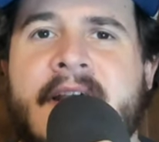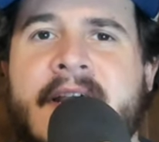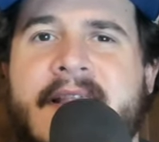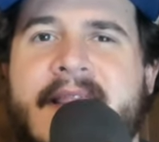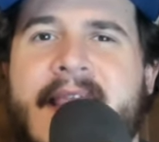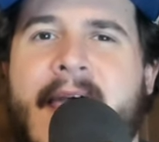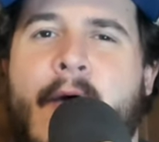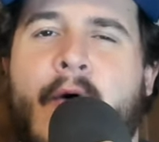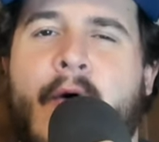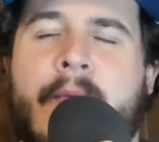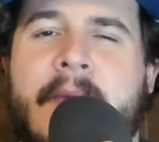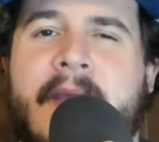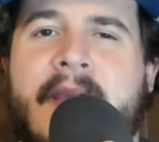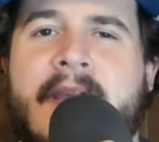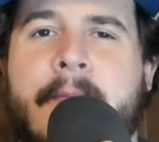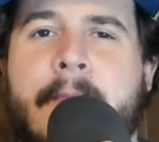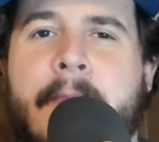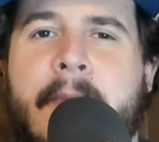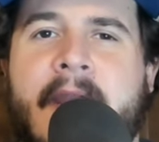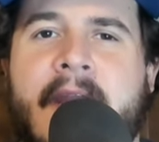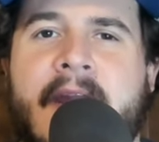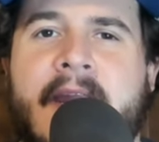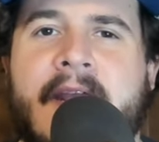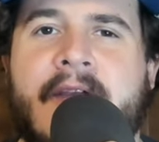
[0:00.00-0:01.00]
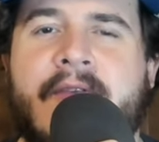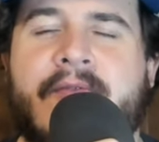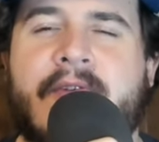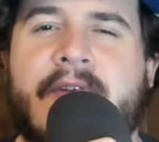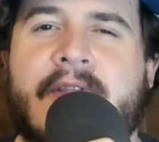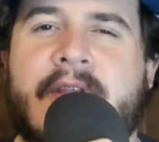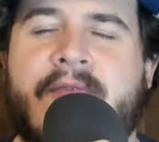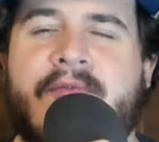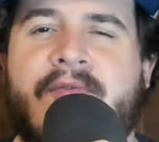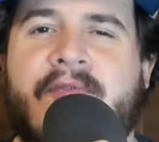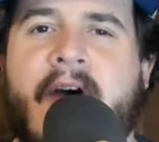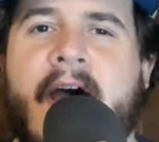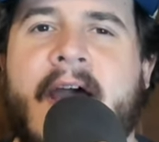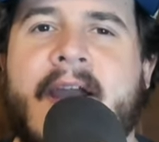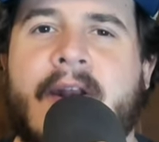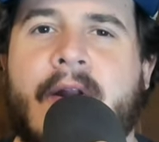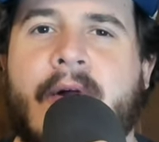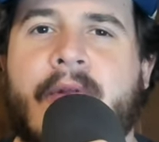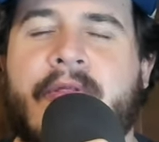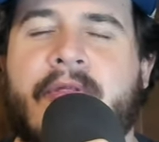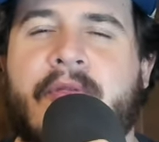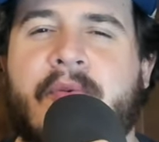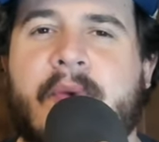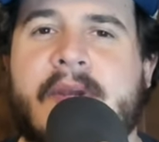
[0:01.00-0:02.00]
that will be competing for the
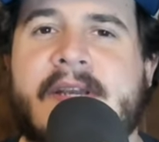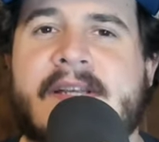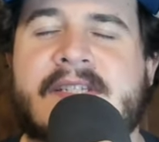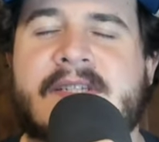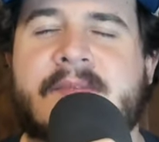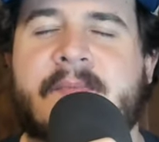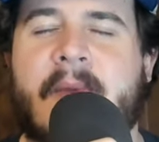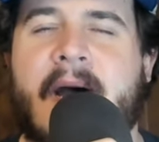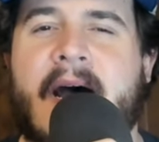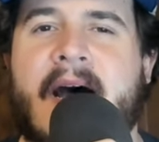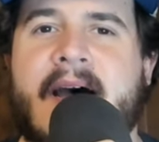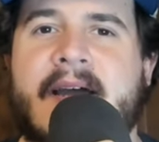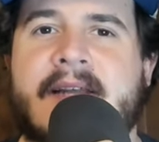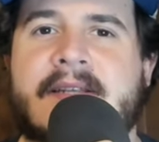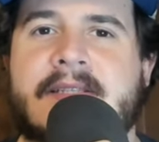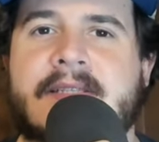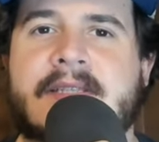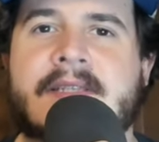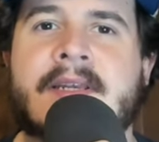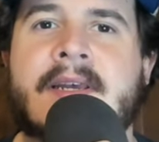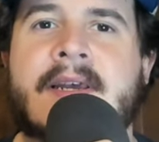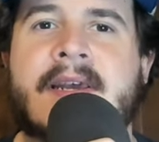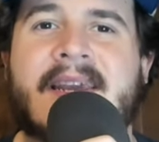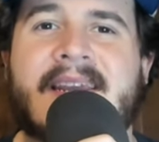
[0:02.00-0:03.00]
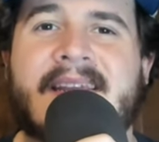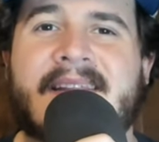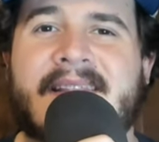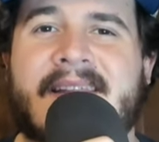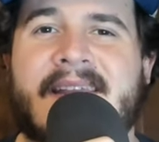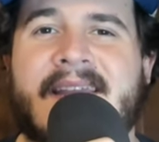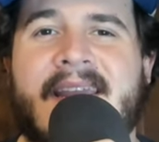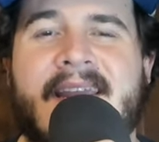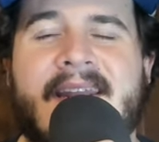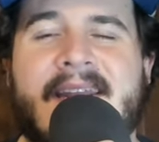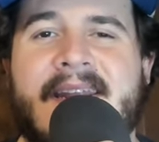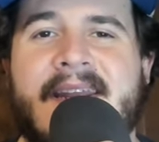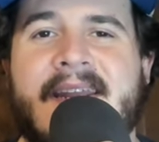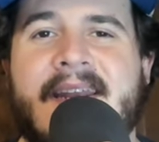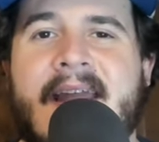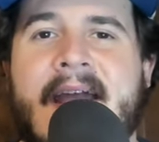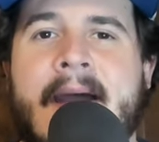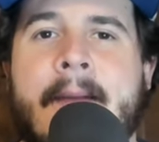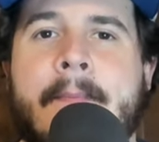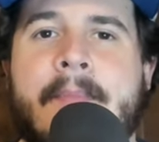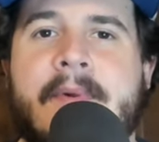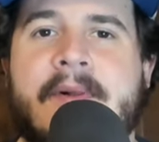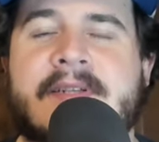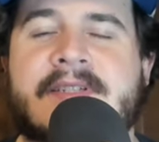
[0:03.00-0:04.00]
final three spots in the
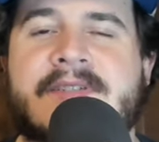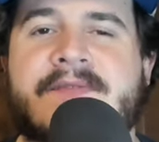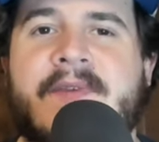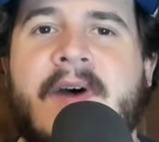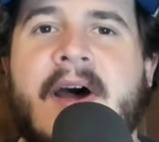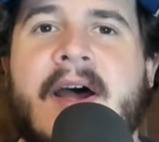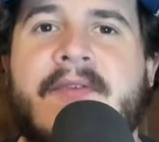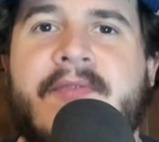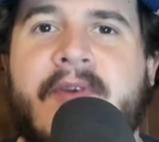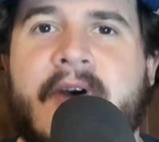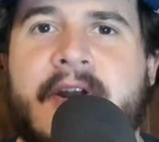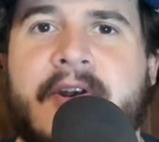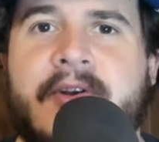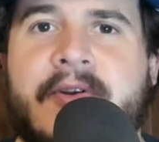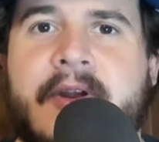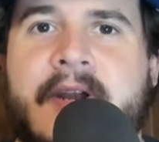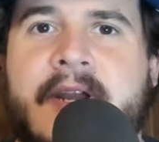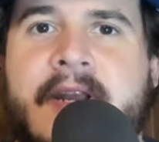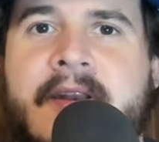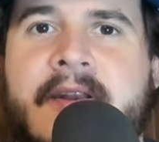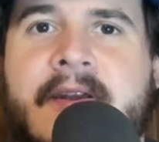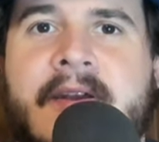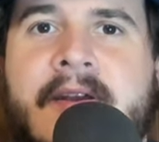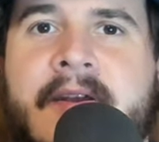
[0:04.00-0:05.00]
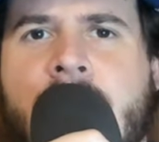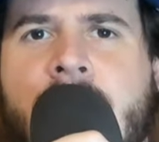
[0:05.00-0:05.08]
Indianapolis 500.